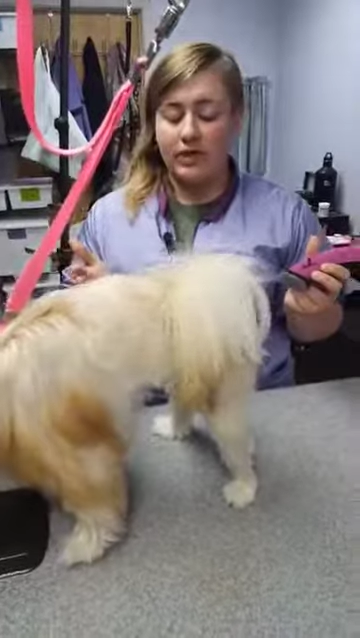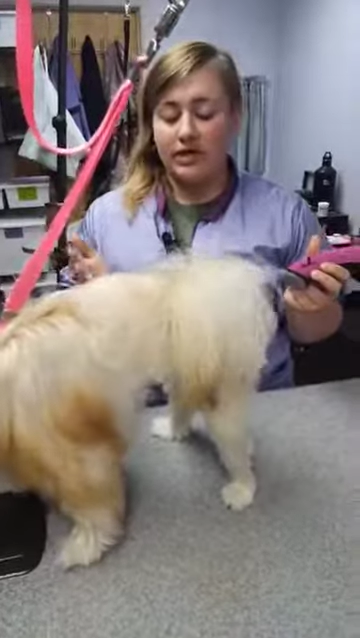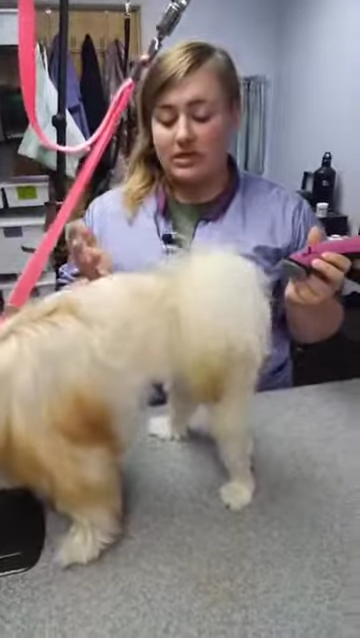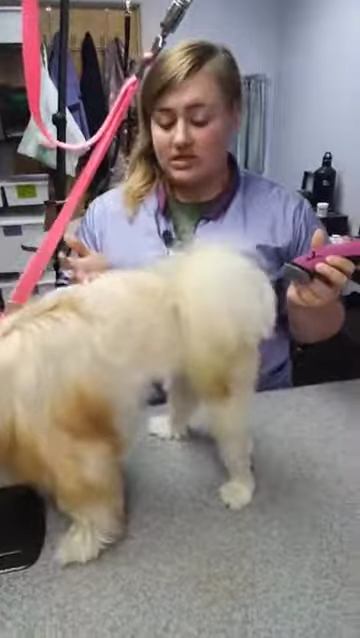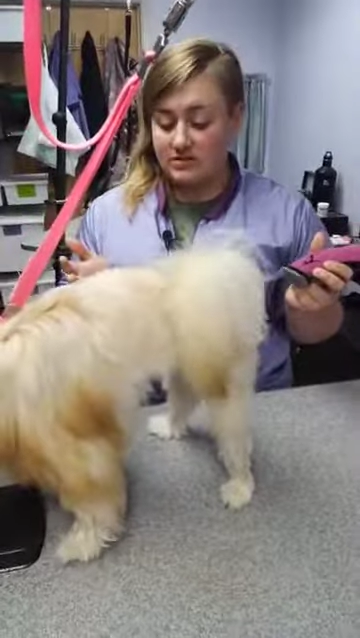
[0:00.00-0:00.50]
blade.
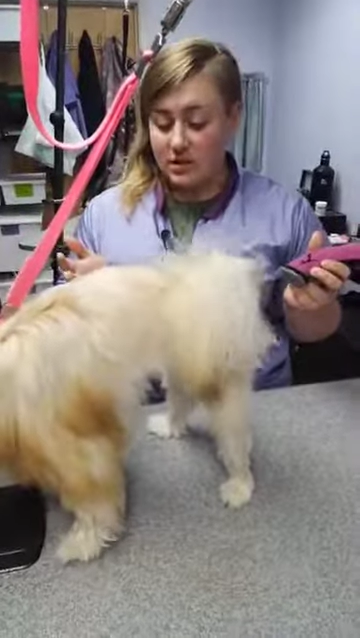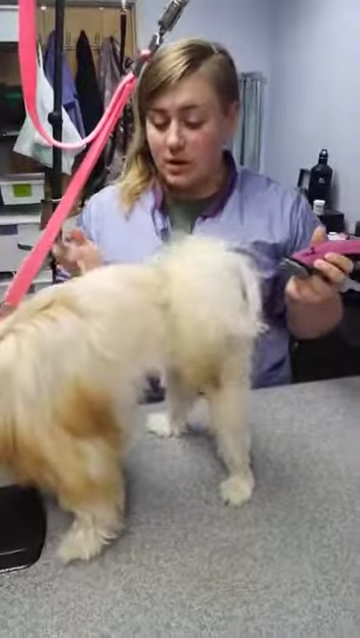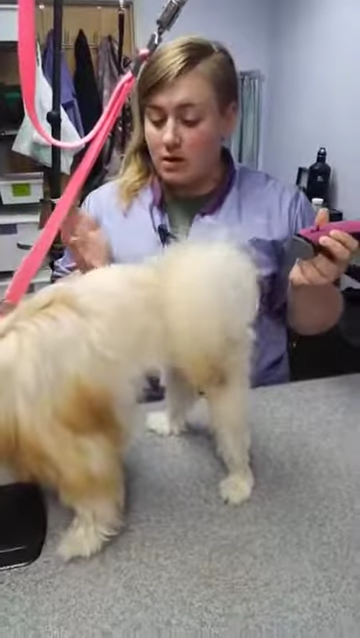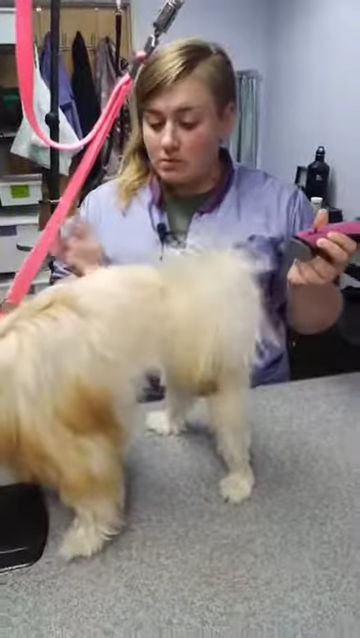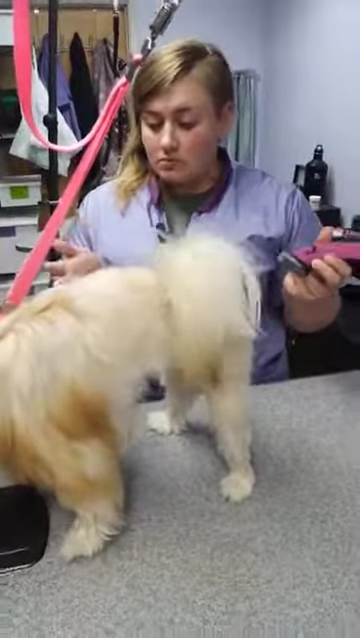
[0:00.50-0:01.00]
It is
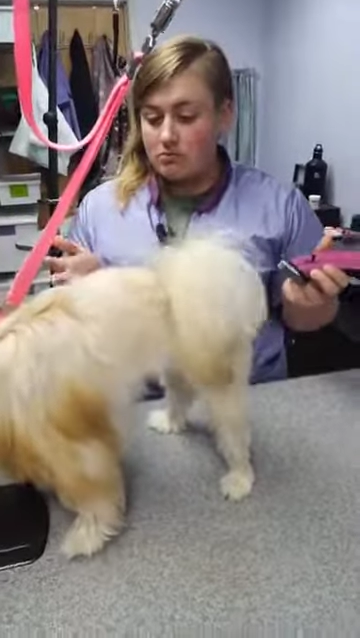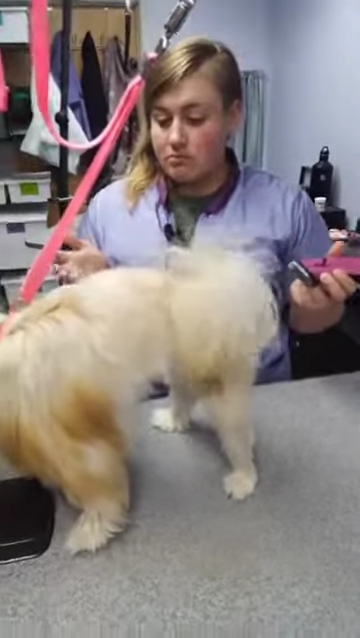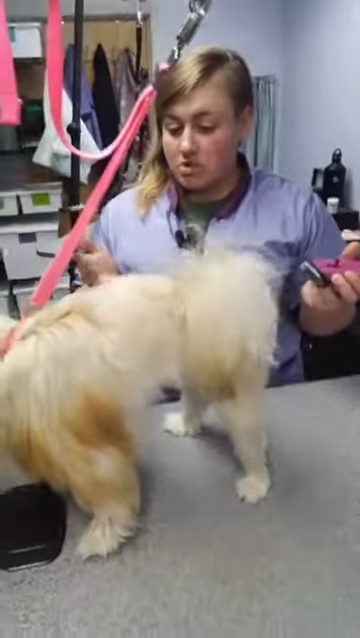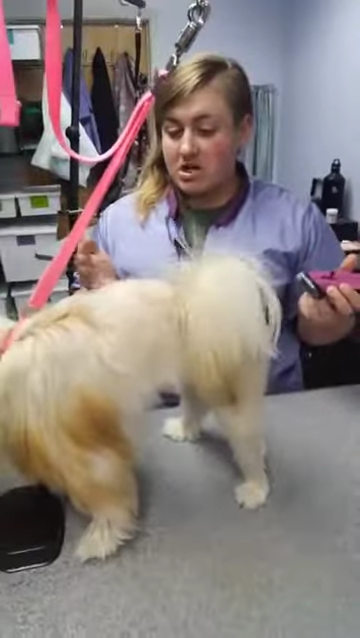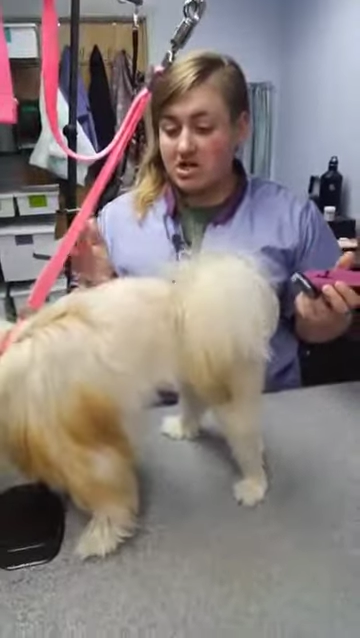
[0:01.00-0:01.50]

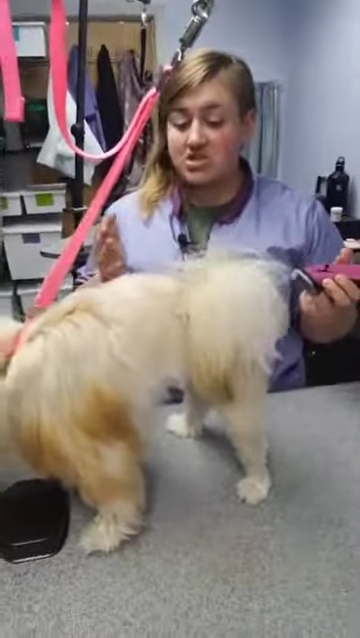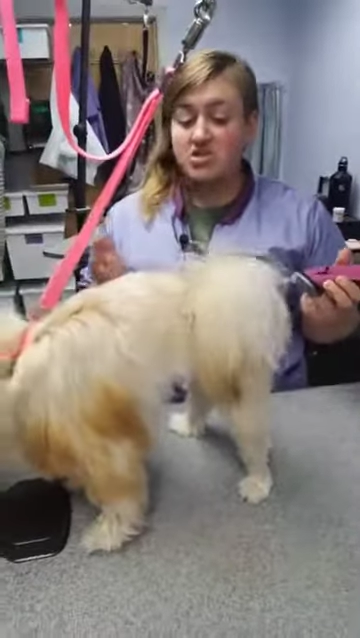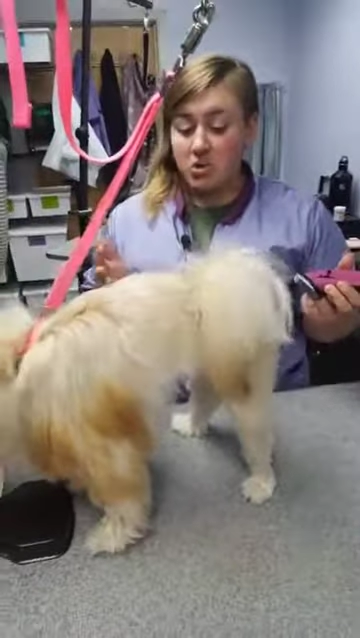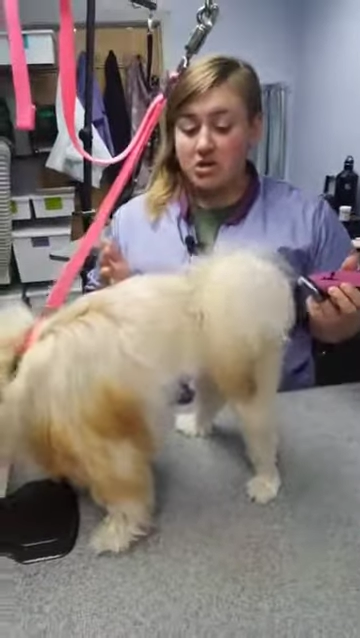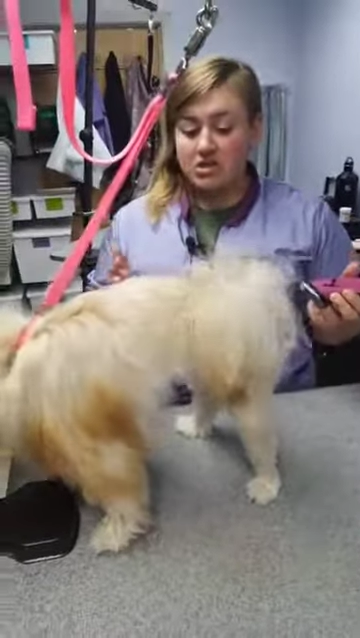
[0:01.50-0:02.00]
pretty
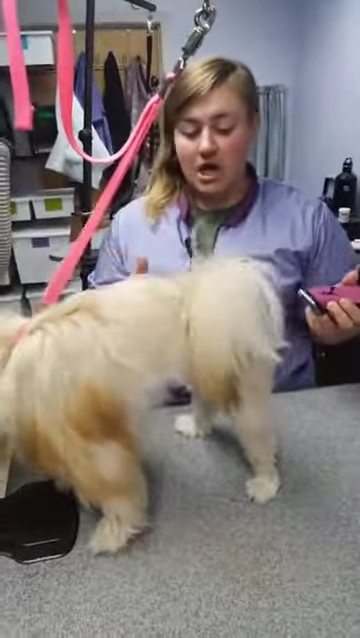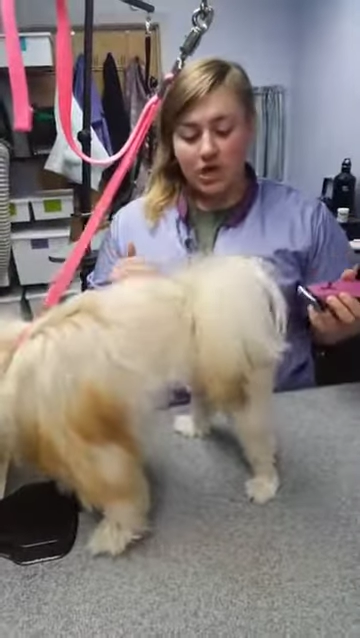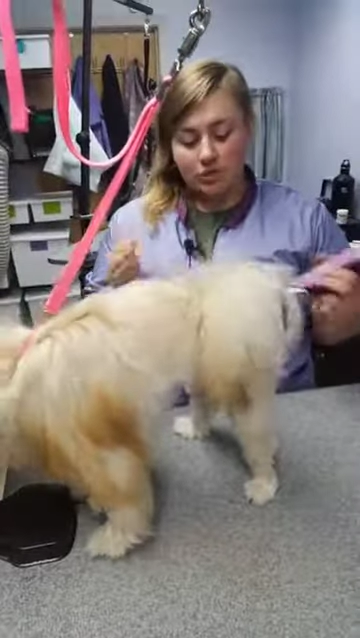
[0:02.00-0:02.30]
short.